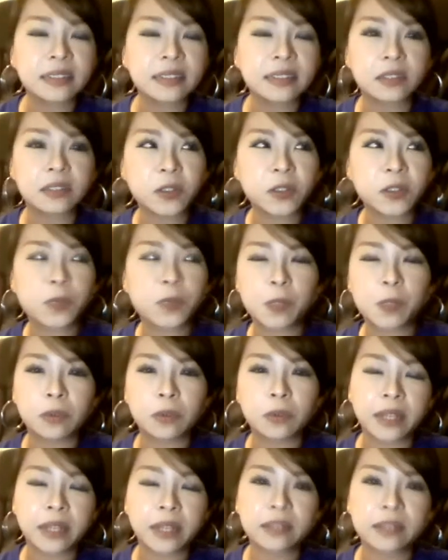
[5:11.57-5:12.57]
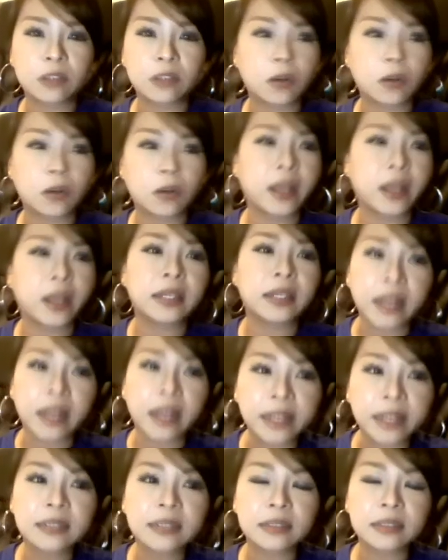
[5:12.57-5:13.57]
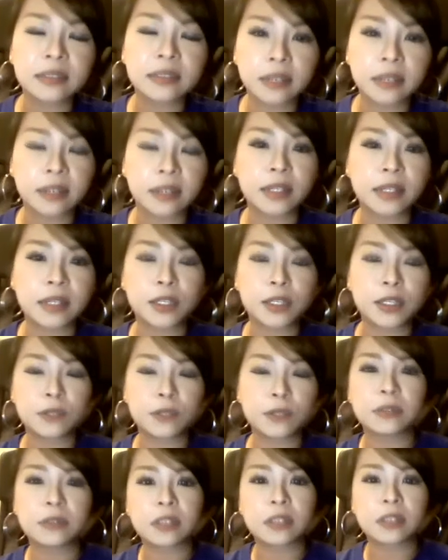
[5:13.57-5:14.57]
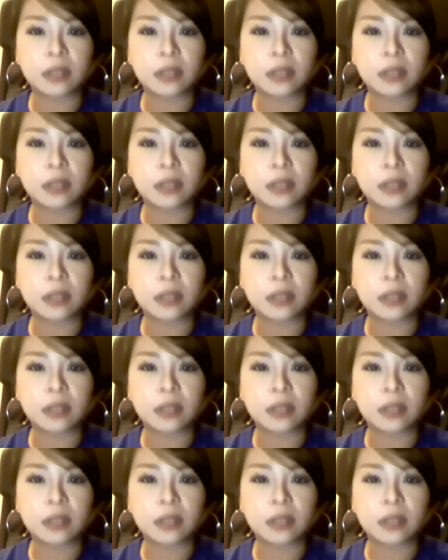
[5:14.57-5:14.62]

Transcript: A lot of people like to go at night and they use mm.